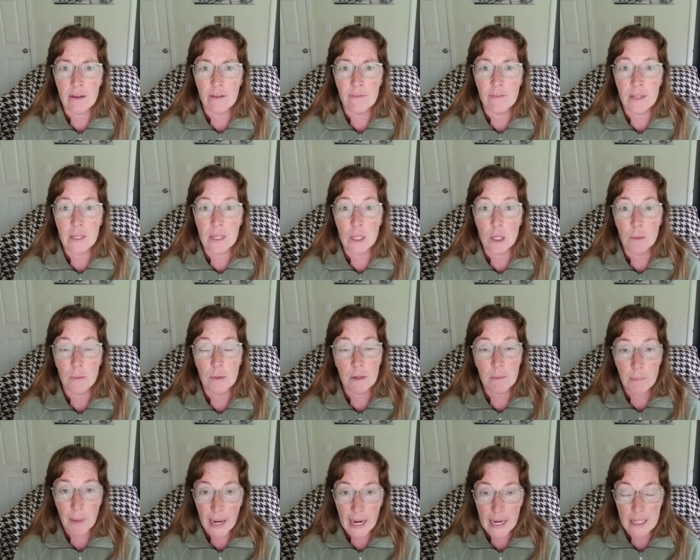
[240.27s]
of the
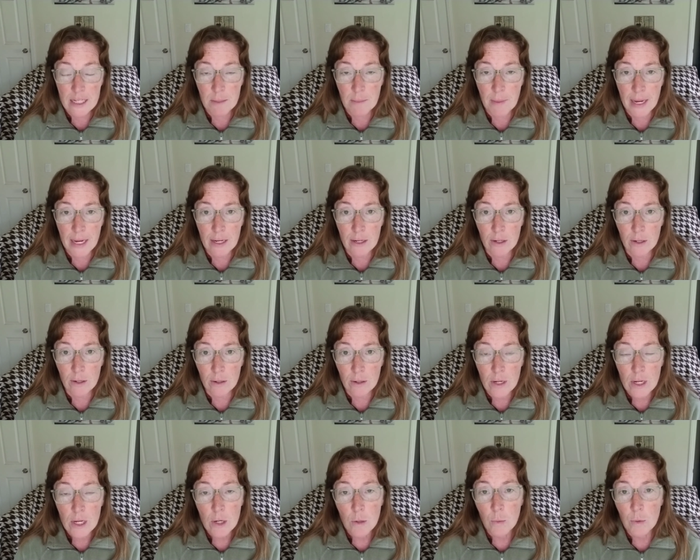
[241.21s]
human pacemaker,
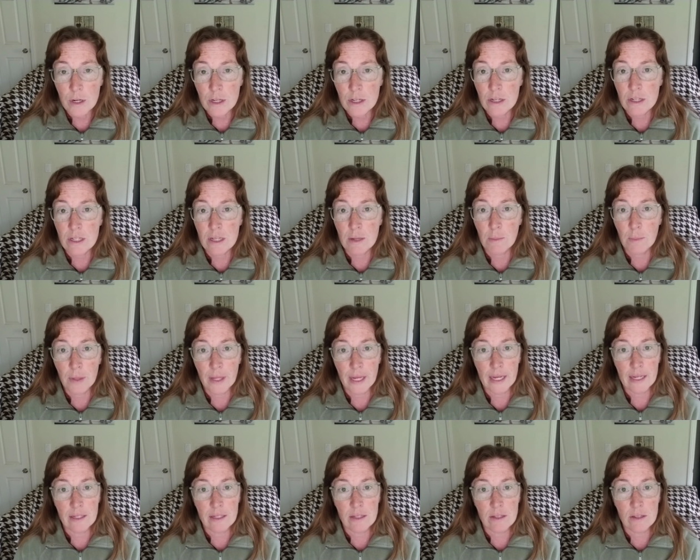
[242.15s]
which is
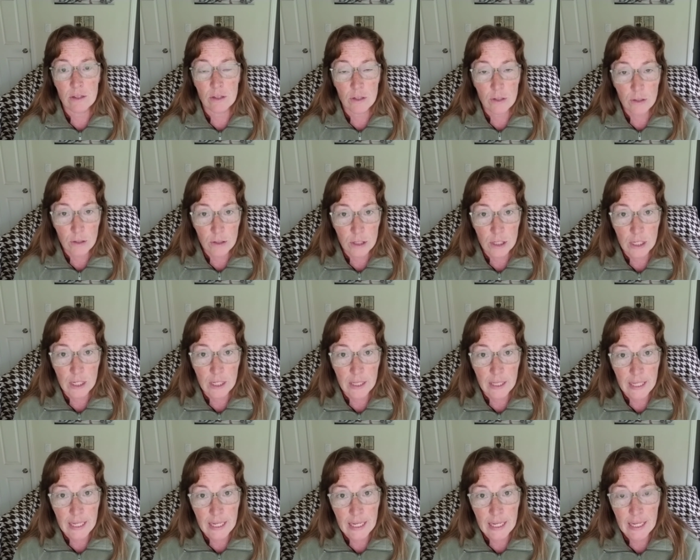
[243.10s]
implanted
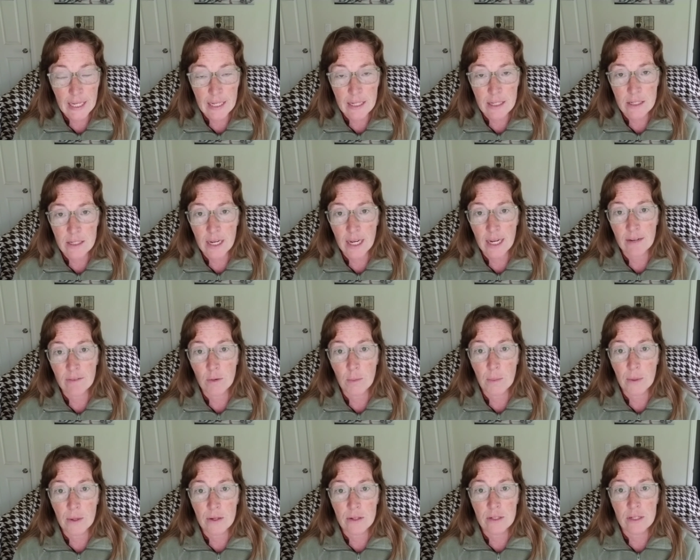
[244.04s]
surgically inside of a
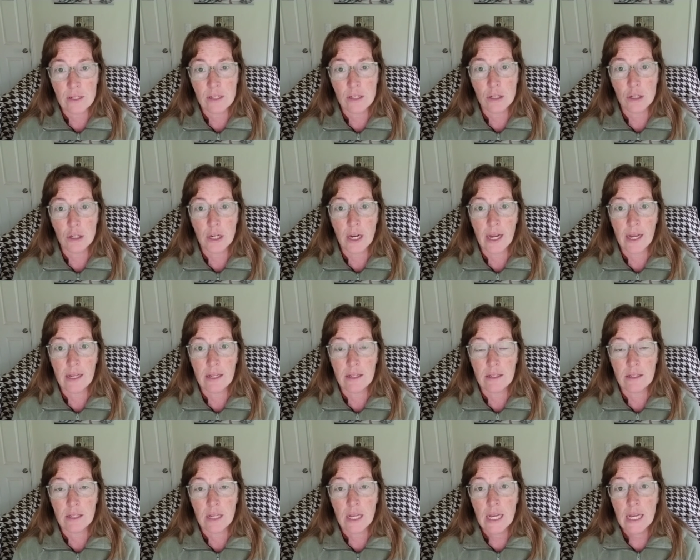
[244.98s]
person's
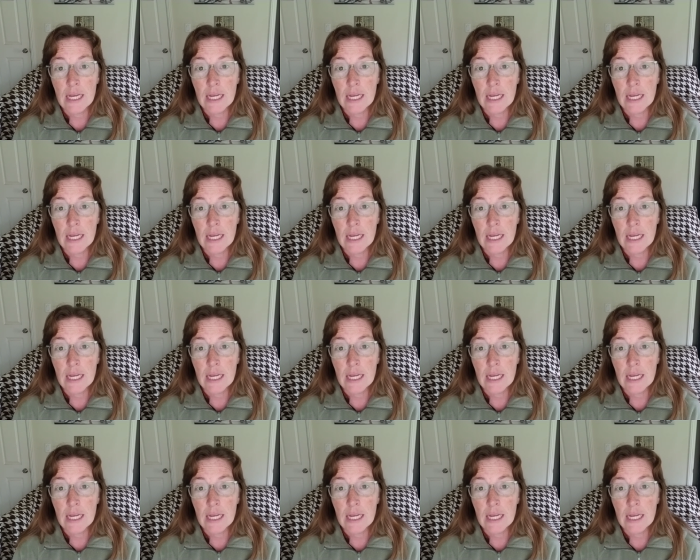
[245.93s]
chest.